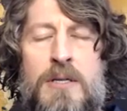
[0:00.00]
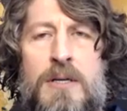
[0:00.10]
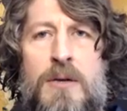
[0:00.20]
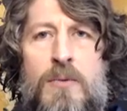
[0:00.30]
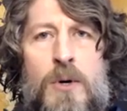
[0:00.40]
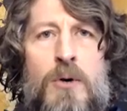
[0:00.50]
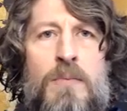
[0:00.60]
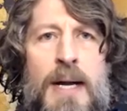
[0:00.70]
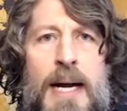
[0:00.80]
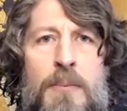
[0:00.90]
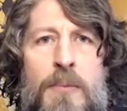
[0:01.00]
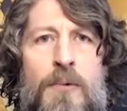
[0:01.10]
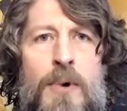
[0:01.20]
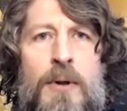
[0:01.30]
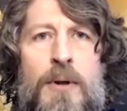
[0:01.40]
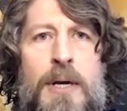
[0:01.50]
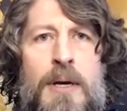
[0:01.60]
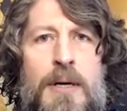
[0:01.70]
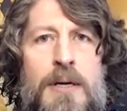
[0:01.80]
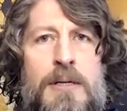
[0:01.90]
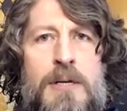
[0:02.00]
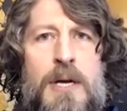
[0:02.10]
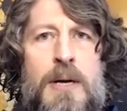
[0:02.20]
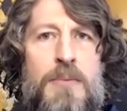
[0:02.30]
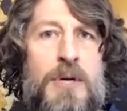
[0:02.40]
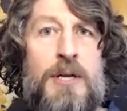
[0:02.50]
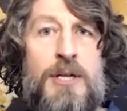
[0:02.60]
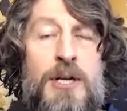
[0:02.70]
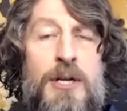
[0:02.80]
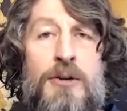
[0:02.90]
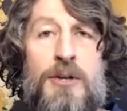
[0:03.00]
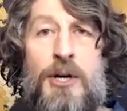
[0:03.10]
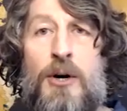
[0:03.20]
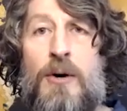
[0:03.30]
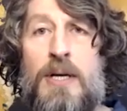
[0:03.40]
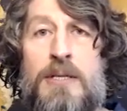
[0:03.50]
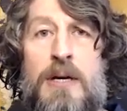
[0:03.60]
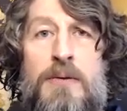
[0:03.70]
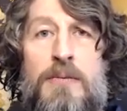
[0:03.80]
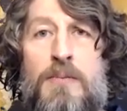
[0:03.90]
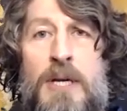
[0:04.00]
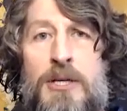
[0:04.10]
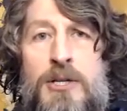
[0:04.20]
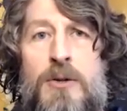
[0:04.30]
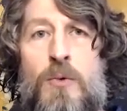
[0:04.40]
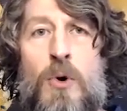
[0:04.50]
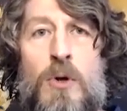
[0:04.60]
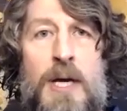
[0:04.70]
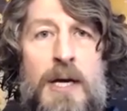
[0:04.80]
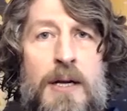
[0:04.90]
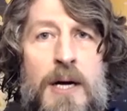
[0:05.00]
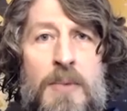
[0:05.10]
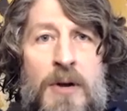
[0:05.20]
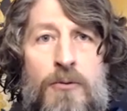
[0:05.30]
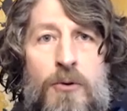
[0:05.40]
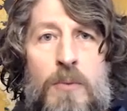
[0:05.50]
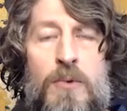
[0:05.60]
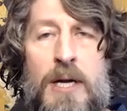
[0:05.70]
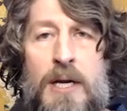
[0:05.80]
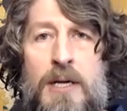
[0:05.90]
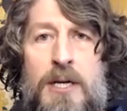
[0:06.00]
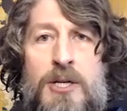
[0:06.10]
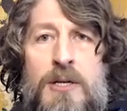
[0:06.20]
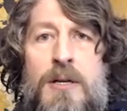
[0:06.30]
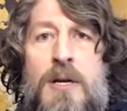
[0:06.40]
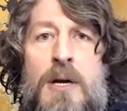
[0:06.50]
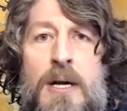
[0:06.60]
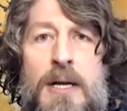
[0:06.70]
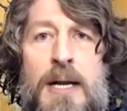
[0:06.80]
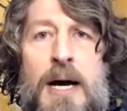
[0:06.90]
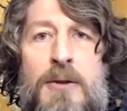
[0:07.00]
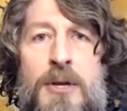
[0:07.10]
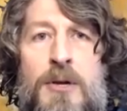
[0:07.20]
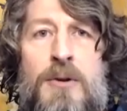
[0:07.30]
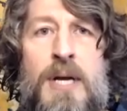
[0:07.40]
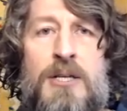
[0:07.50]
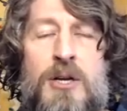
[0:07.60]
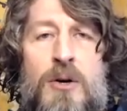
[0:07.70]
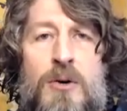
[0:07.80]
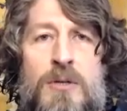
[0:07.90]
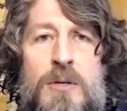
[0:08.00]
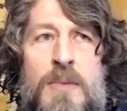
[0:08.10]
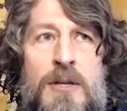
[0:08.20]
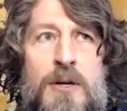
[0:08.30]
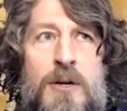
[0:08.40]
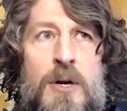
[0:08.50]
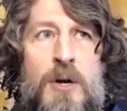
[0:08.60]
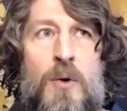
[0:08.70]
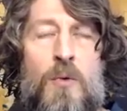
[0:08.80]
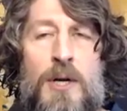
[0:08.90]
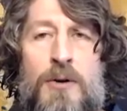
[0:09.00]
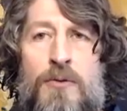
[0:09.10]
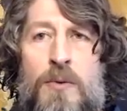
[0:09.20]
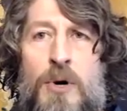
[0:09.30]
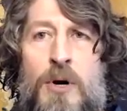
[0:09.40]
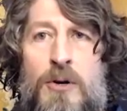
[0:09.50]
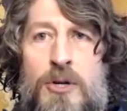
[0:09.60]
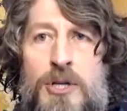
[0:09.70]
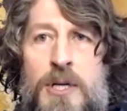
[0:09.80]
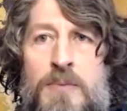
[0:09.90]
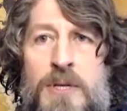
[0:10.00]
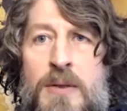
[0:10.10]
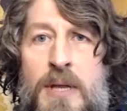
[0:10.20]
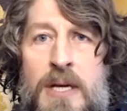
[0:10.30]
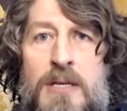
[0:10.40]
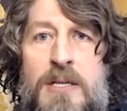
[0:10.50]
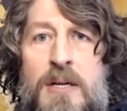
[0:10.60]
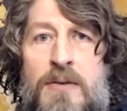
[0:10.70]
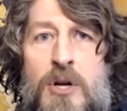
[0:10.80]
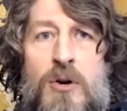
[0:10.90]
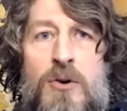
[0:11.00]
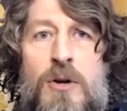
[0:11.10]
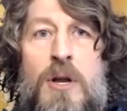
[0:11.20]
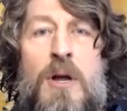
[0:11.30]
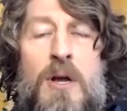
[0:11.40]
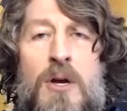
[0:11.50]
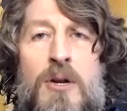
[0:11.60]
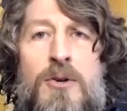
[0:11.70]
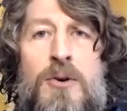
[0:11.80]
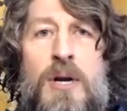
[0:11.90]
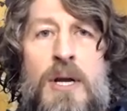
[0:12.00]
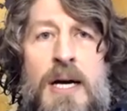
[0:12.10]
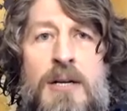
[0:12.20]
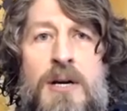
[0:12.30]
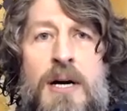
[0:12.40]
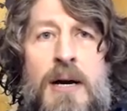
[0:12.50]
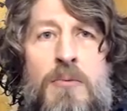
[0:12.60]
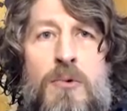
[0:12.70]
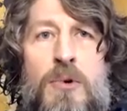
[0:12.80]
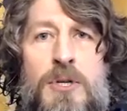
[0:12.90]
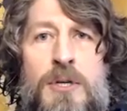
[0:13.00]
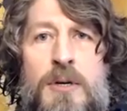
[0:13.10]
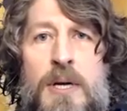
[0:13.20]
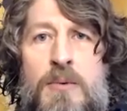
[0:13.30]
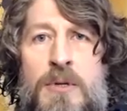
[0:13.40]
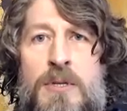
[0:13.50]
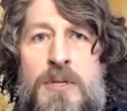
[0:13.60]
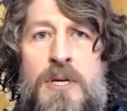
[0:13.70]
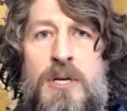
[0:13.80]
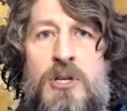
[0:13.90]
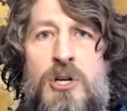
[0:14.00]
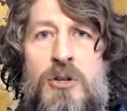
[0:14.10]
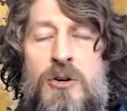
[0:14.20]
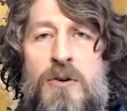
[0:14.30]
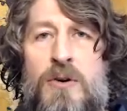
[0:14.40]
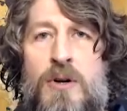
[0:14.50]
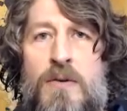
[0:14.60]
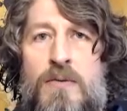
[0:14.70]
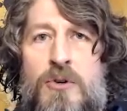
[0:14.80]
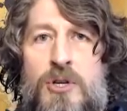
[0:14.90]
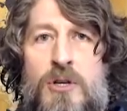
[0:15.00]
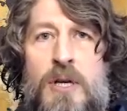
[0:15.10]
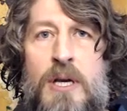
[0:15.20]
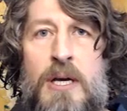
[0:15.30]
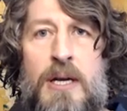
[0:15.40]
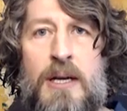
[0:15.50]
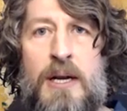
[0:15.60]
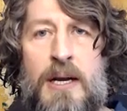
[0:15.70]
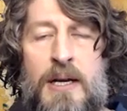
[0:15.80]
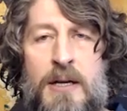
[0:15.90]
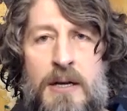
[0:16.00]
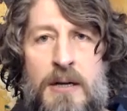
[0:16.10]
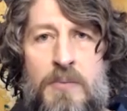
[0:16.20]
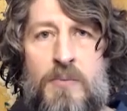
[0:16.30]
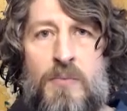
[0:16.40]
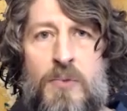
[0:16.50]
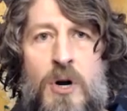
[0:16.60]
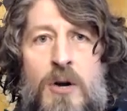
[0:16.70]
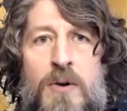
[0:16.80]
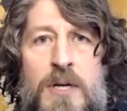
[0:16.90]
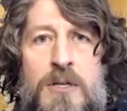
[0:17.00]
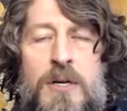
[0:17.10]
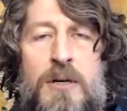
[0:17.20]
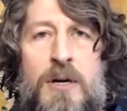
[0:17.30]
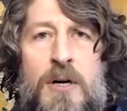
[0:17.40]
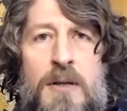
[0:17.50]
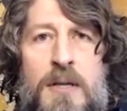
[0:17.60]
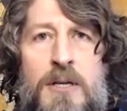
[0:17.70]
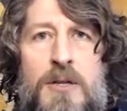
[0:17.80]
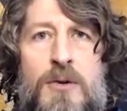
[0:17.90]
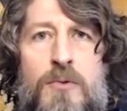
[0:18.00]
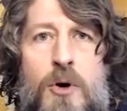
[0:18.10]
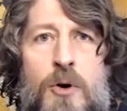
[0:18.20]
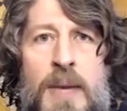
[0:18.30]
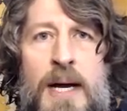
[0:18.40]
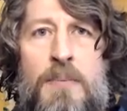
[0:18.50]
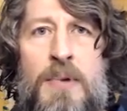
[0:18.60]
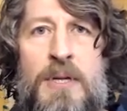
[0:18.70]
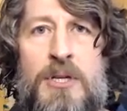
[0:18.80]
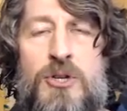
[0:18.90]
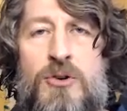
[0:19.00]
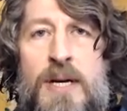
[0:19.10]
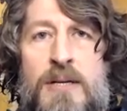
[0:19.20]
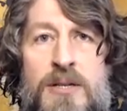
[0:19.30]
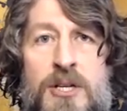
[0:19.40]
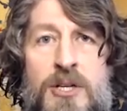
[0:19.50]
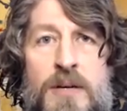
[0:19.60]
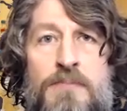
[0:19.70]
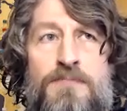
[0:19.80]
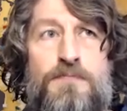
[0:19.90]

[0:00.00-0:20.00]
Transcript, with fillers: and the roadmap really is kept continued to go. As I mentioned, the World Economic Forum recognition, now the UNESCO, some other wonderful partnerships and things that have occurred during that time. We're still able to see each other uh, virtually, and, and uh, progress on on the the roadmap and this transition.